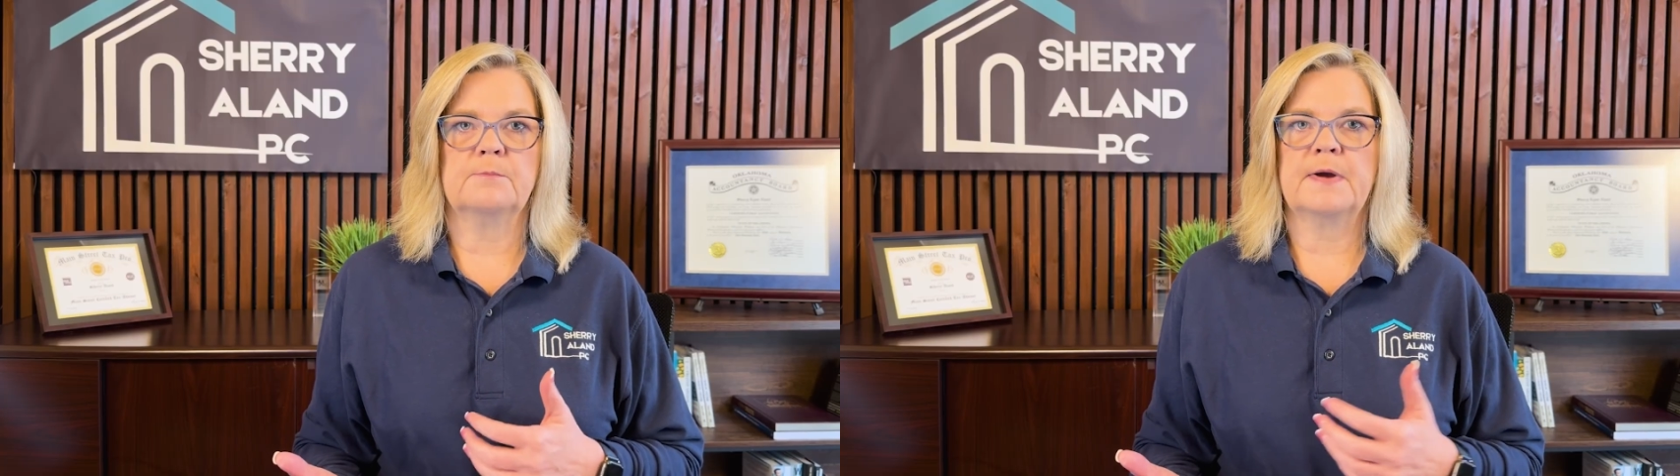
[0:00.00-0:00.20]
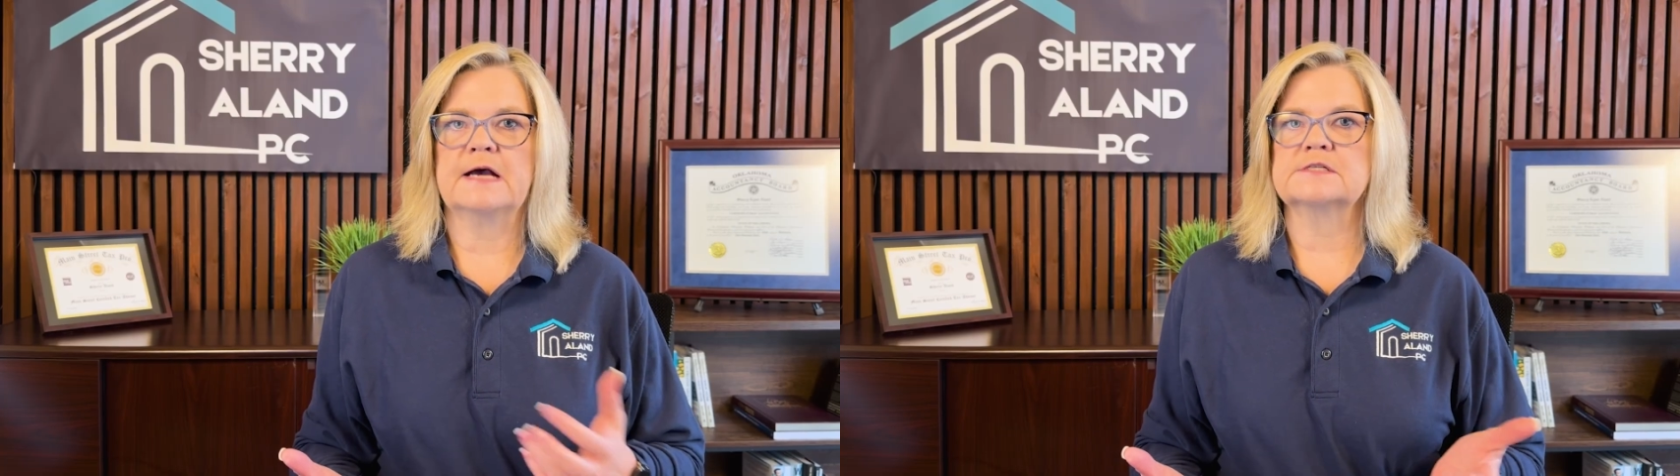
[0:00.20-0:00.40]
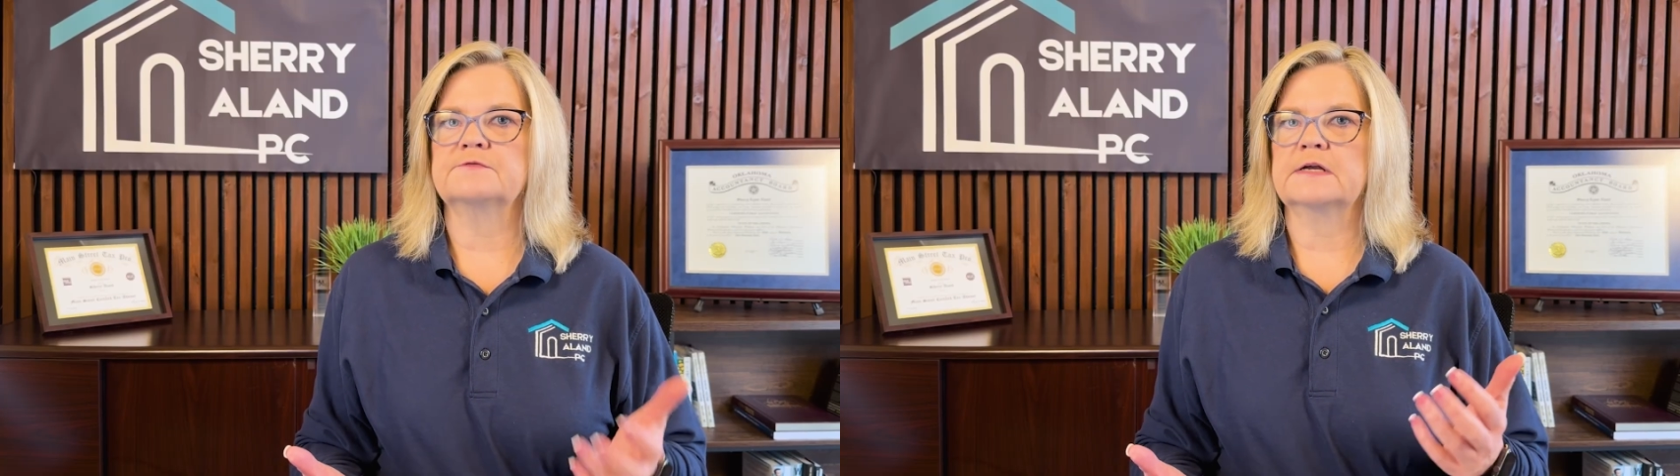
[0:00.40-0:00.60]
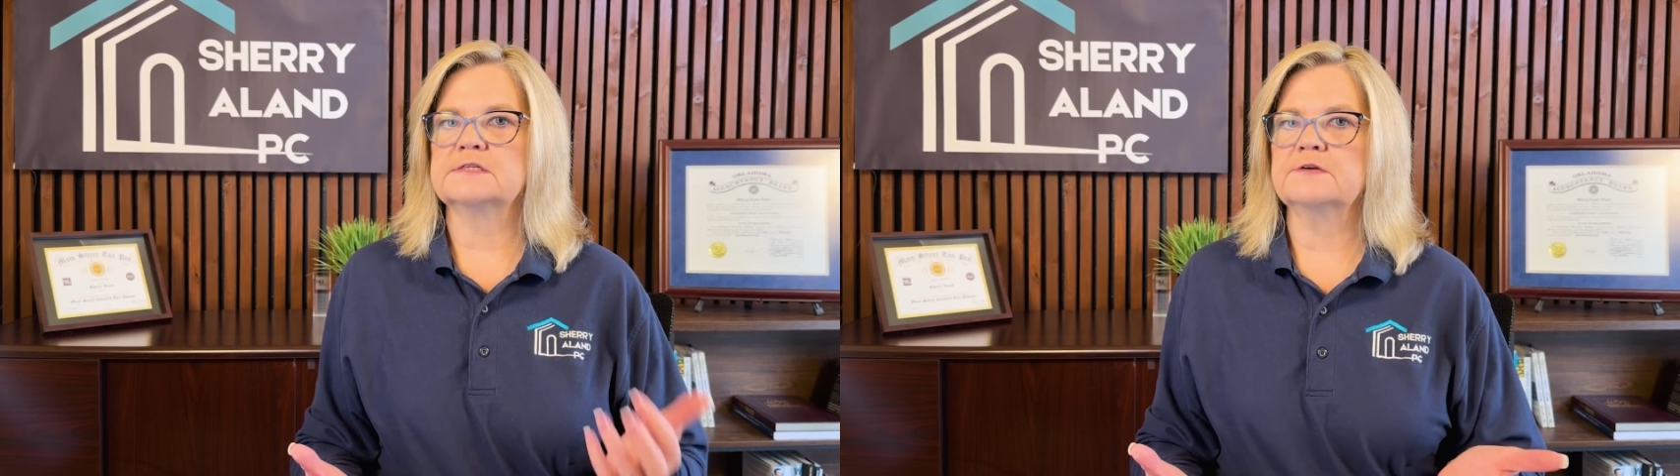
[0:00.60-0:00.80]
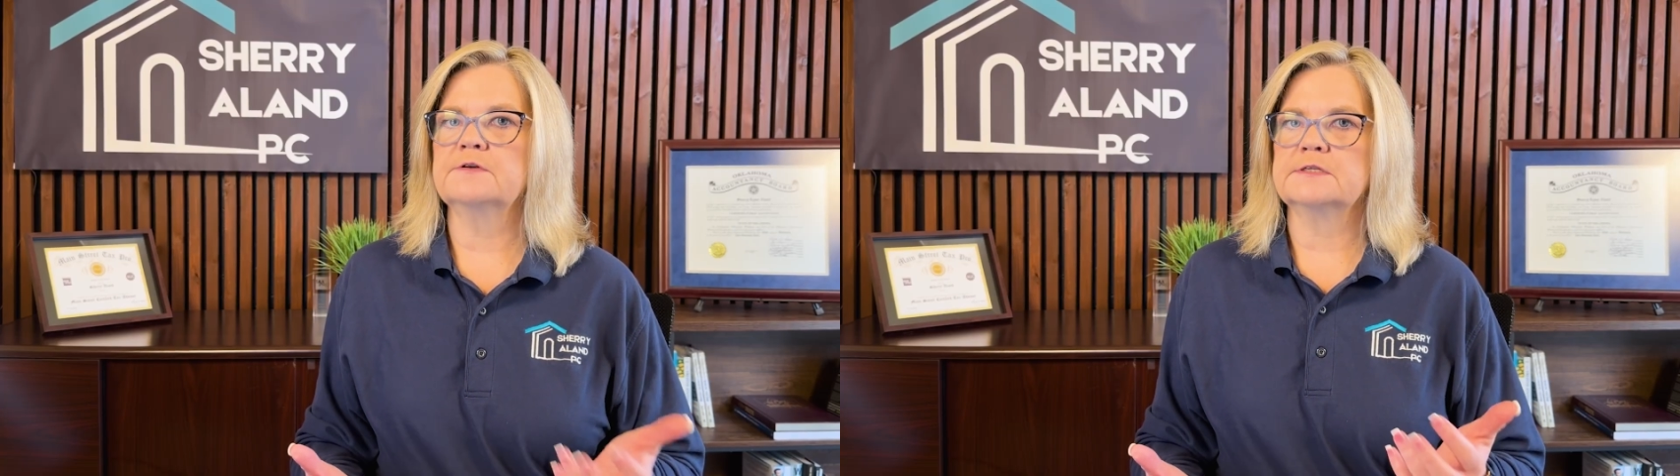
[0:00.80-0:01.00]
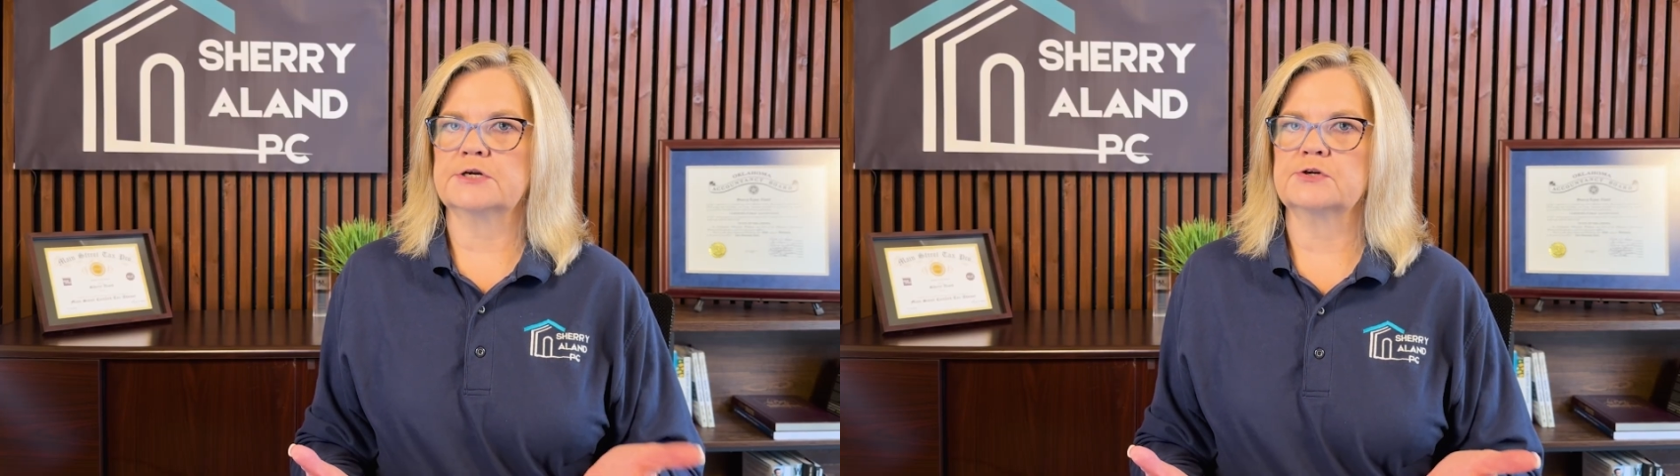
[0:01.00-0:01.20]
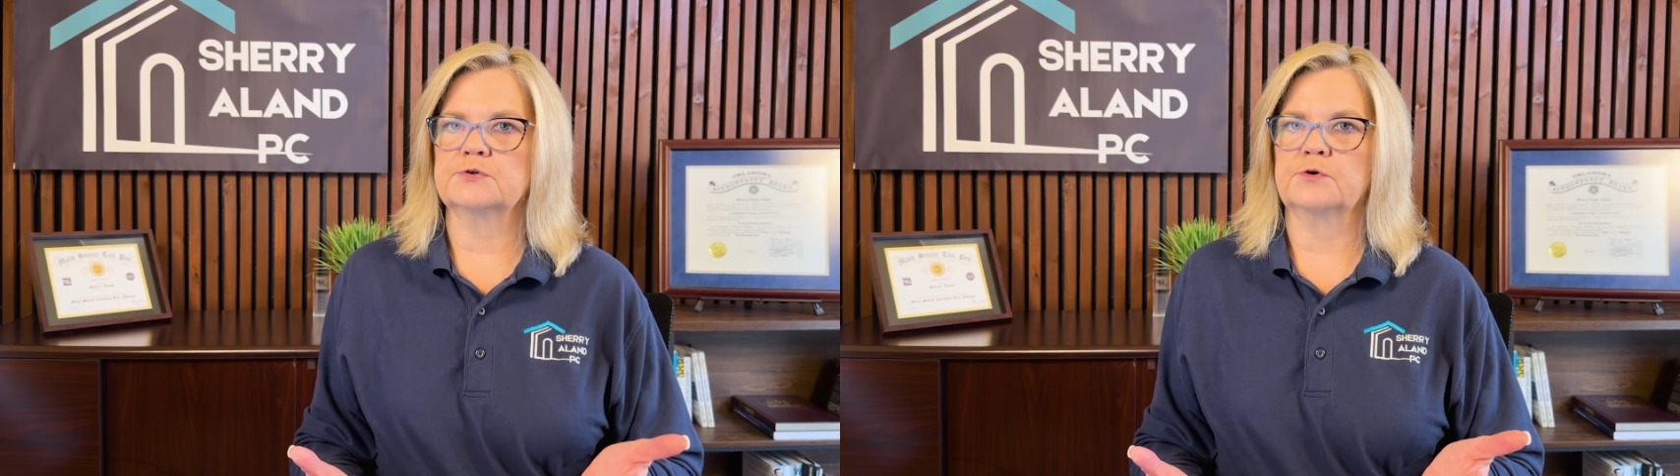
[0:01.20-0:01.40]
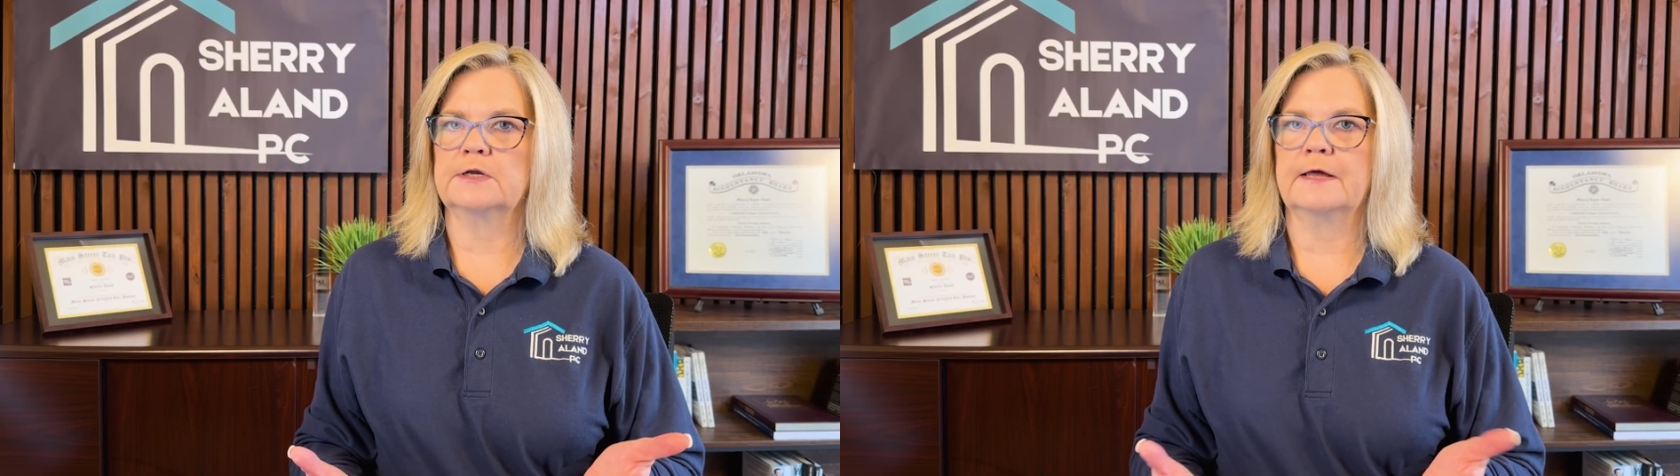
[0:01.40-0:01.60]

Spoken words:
passive activity territory